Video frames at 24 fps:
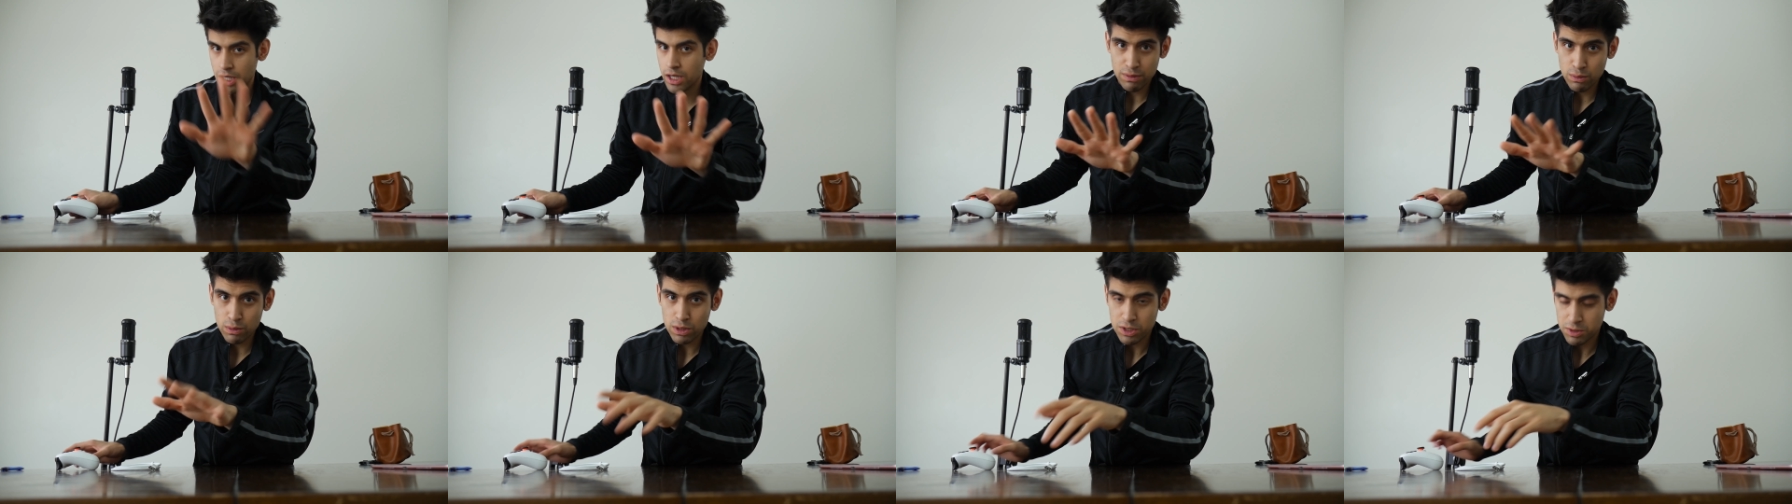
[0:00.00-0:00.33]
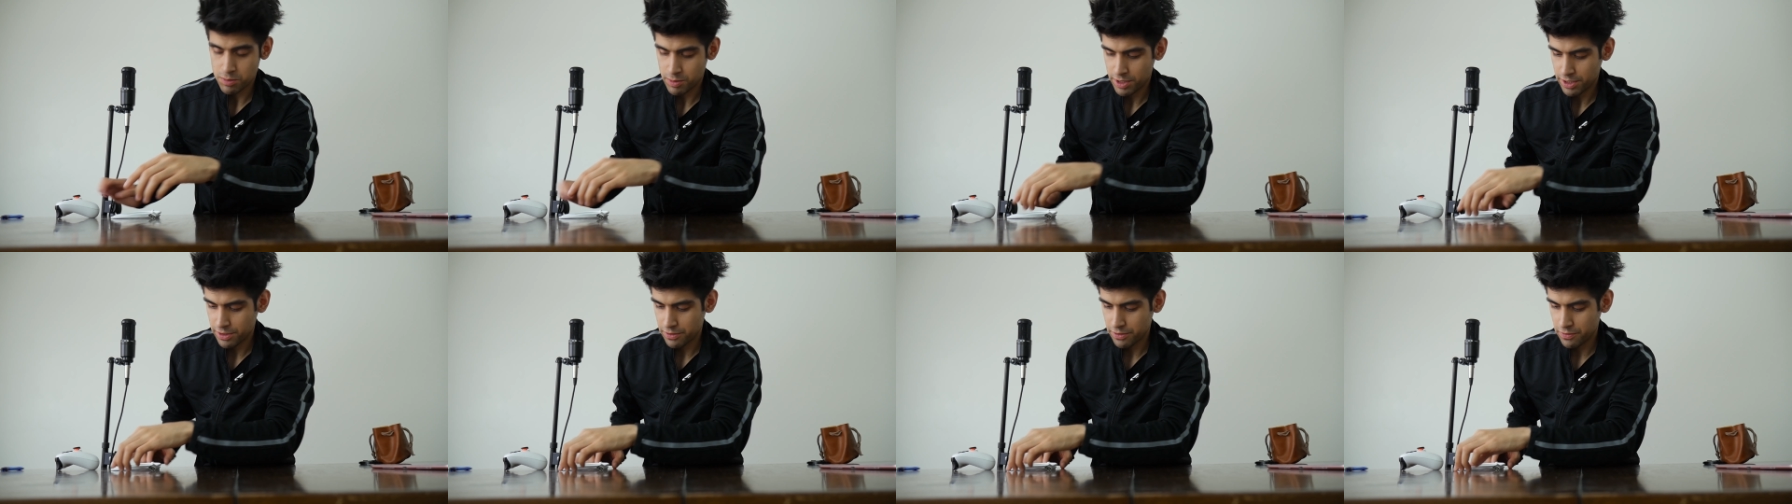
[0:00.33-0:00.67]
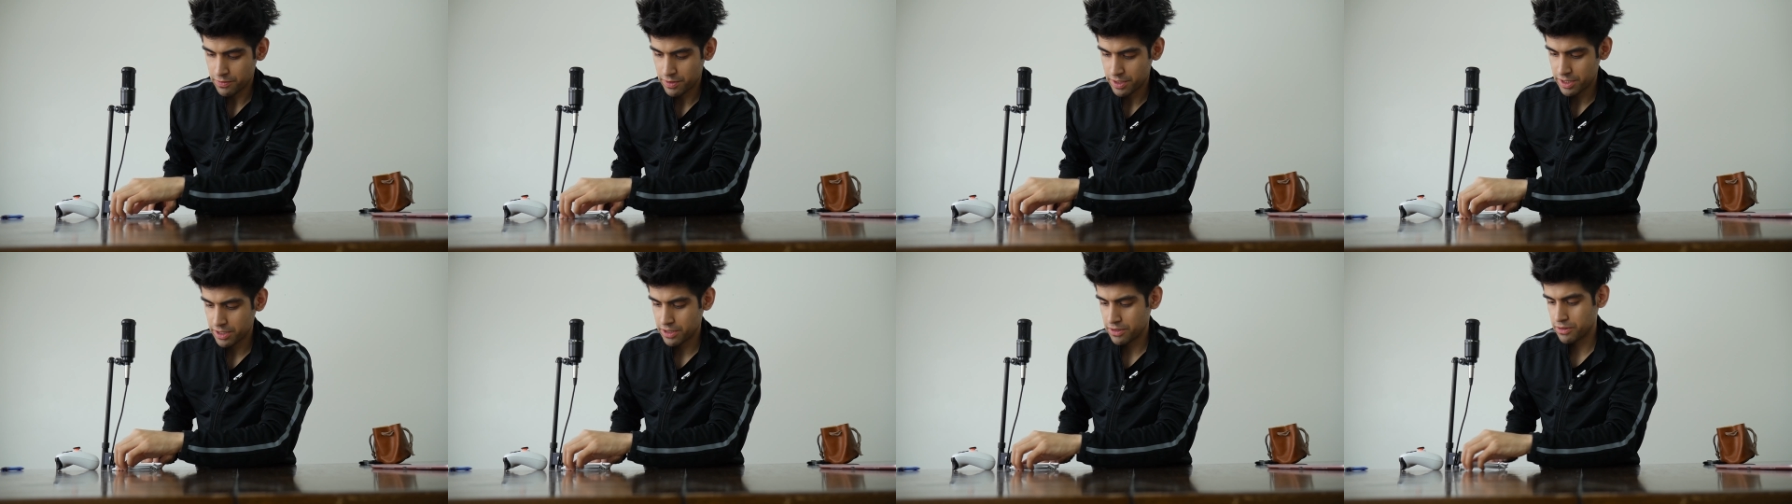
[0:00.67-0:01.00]
you haven't watched my
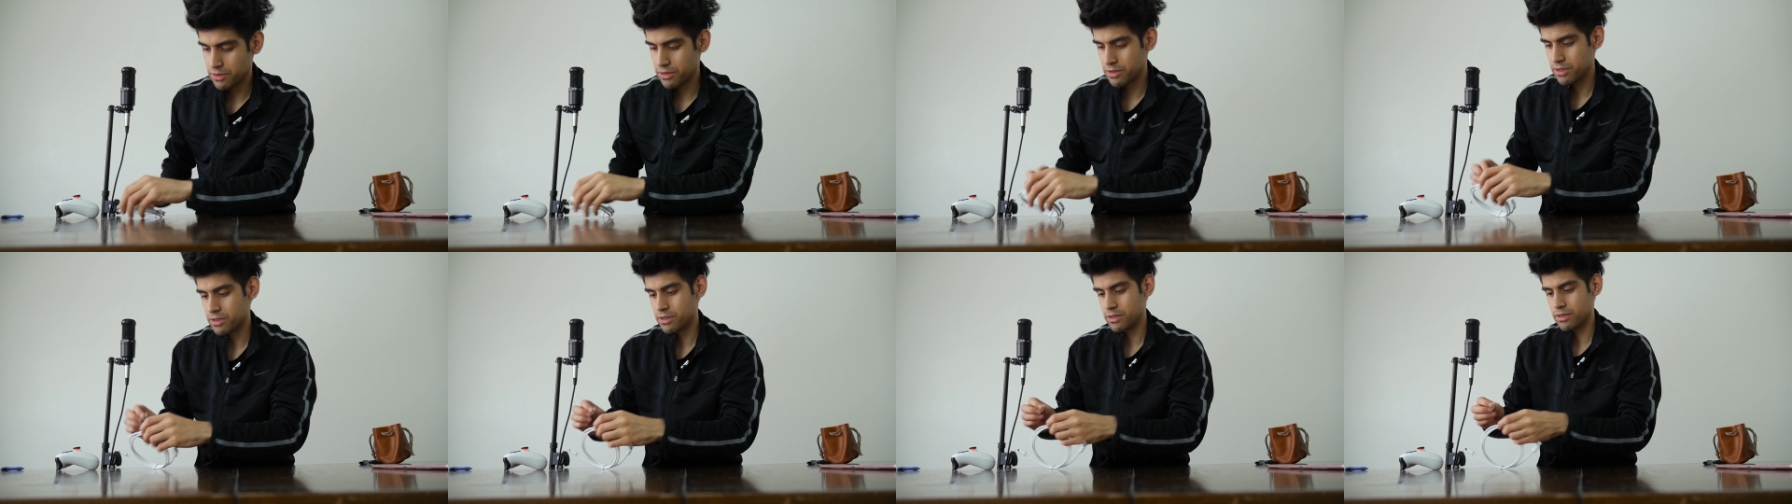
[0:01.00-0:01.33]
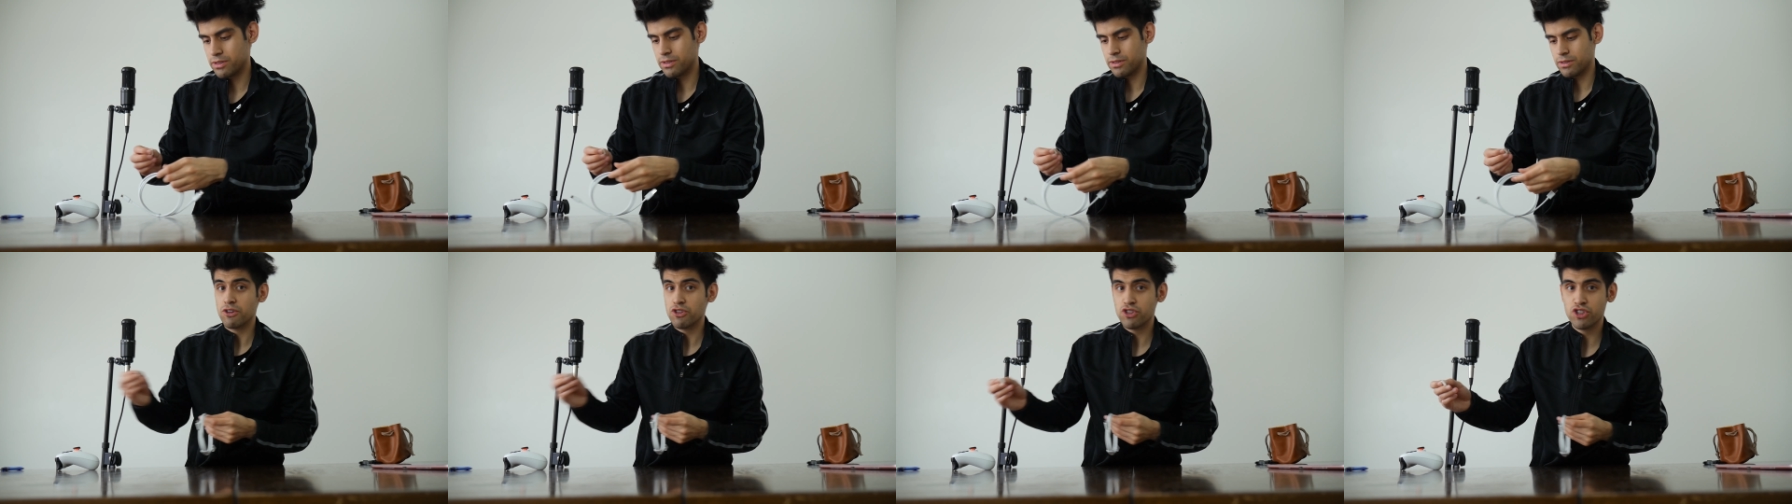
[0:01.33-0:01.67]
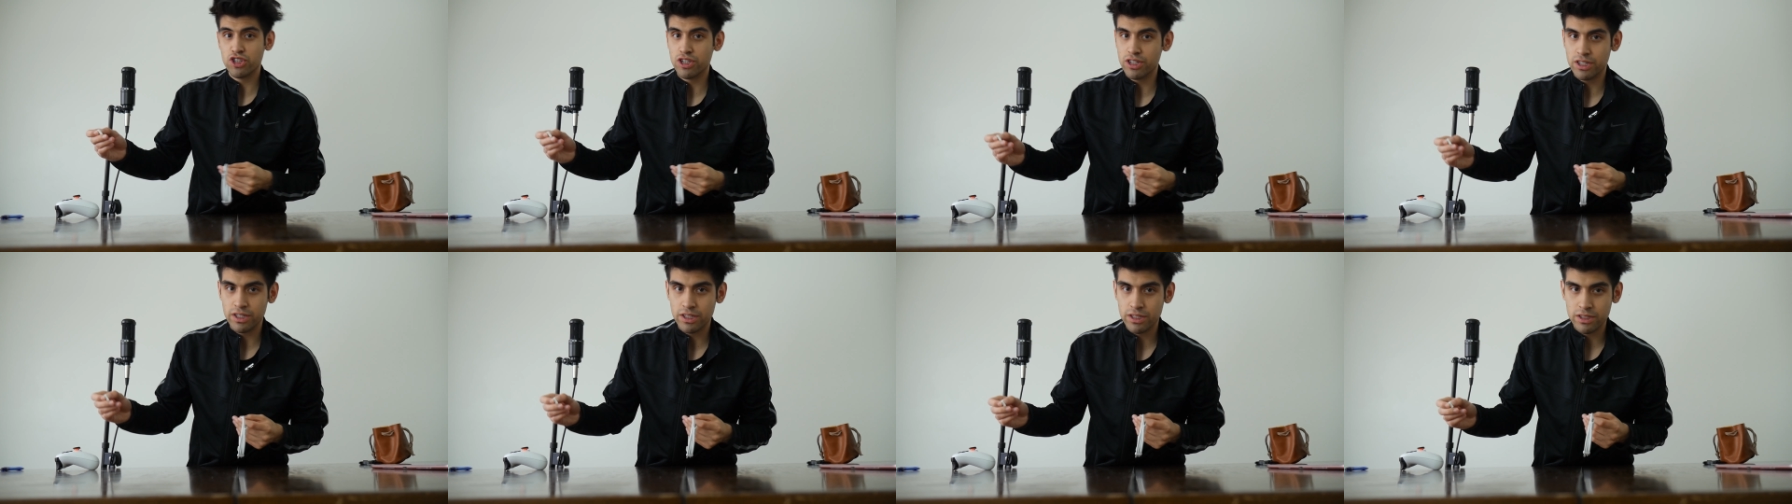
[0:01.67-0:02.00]
other videos, and you
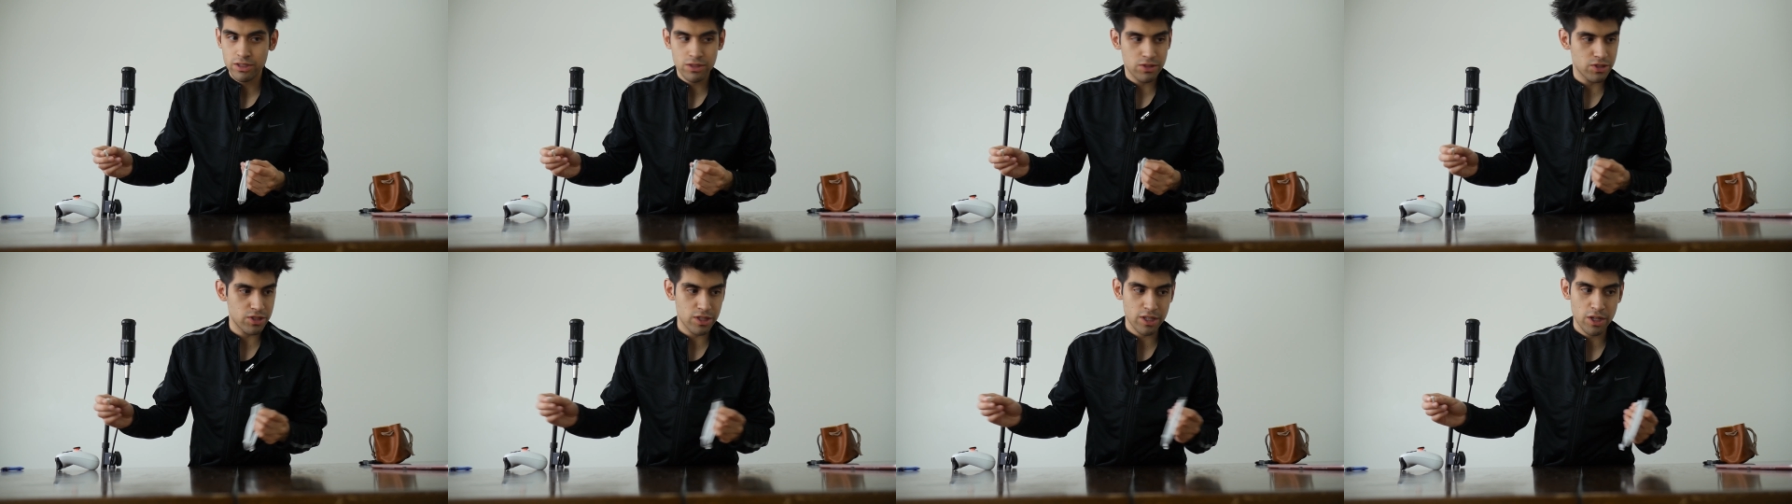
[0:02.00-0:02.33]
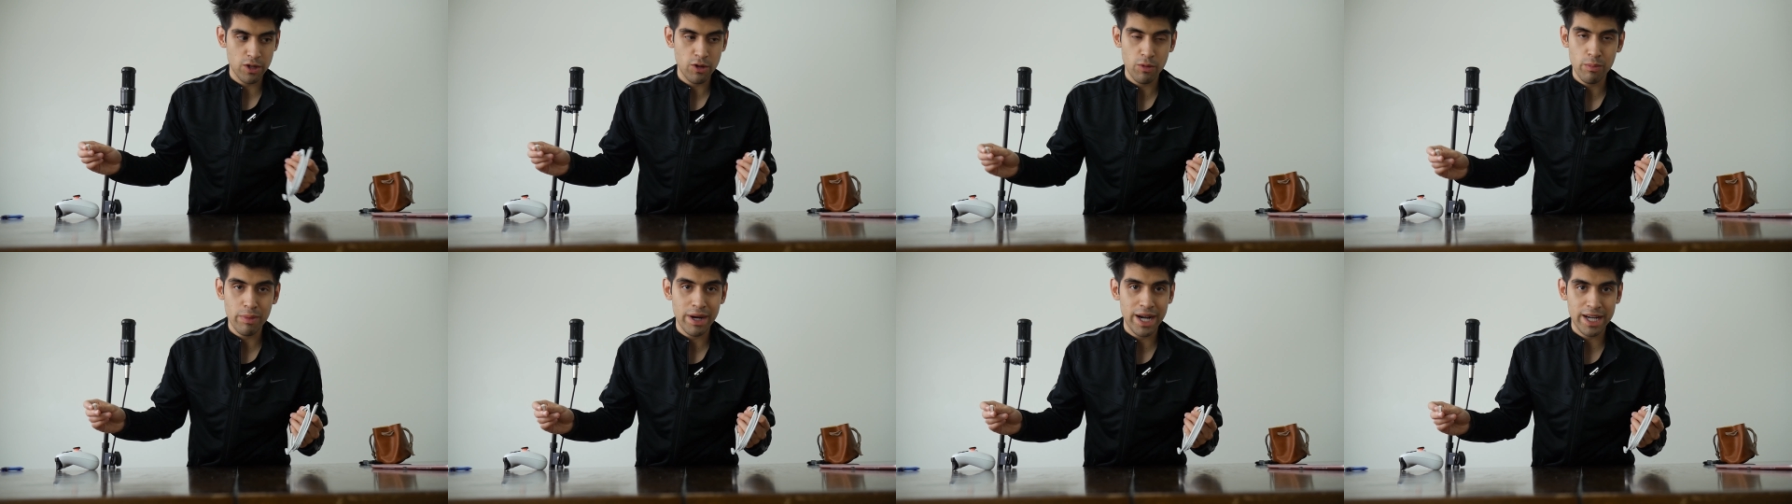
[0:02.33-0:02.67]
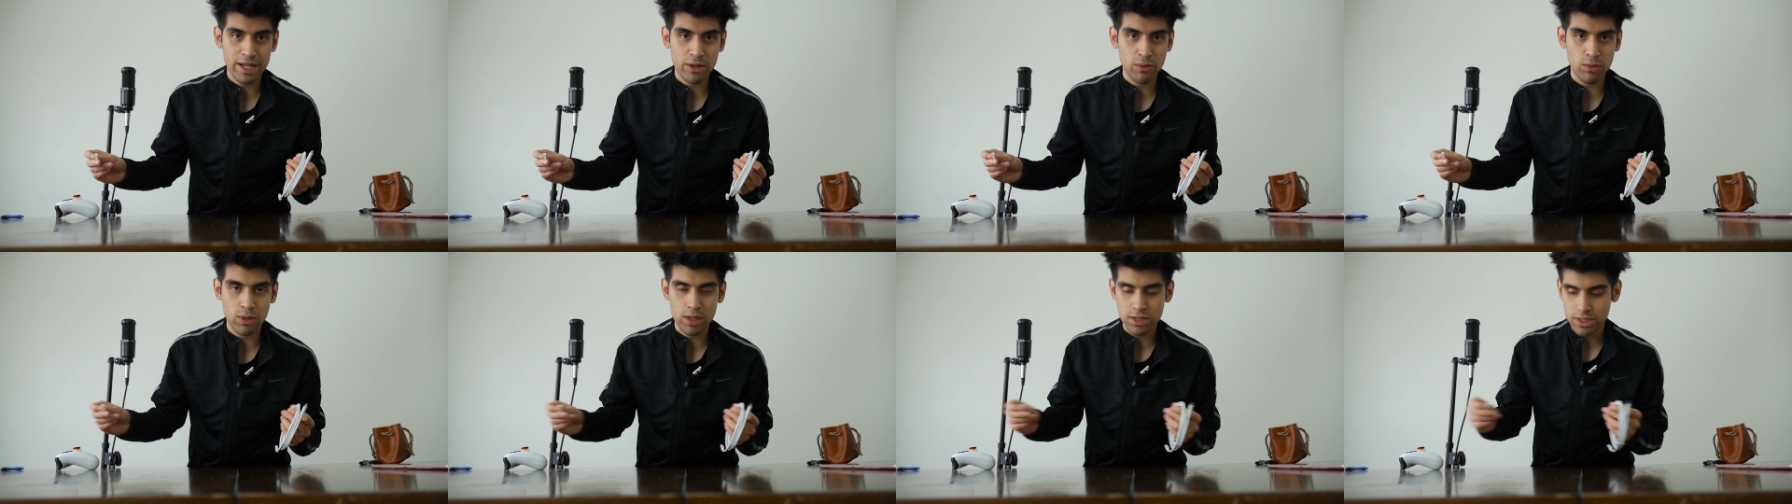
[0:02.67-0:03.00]
shouldn't go
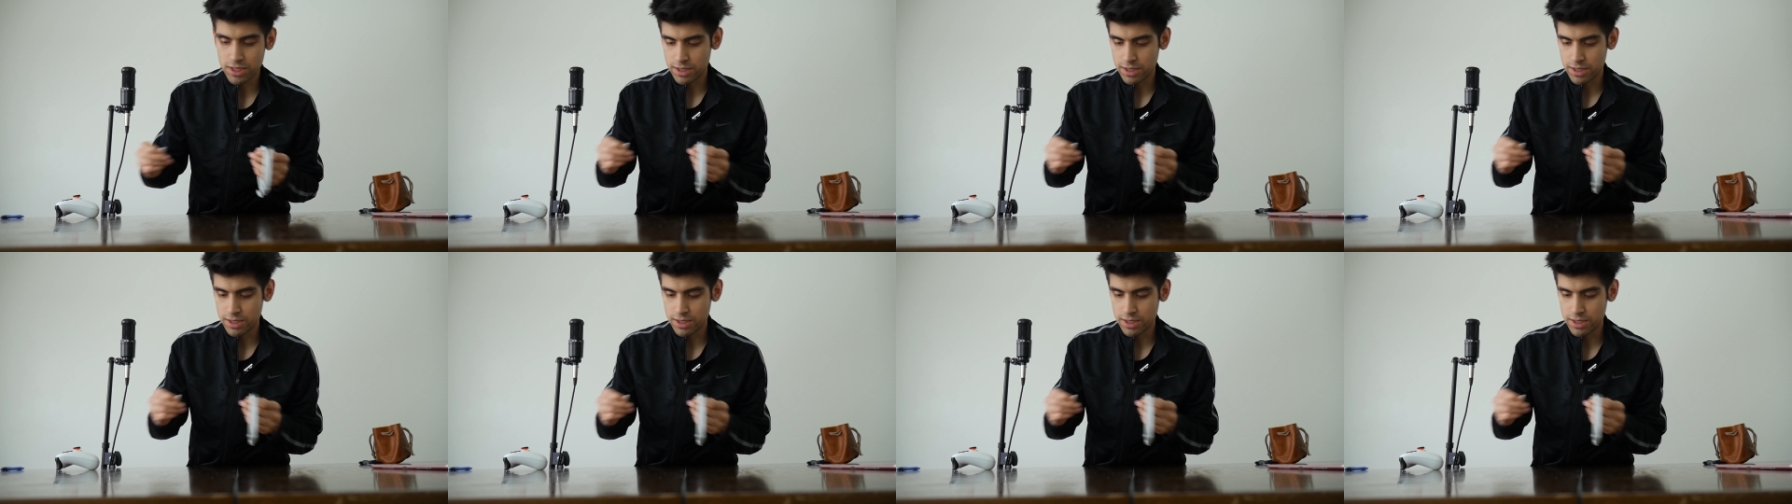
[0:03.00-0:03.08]
back and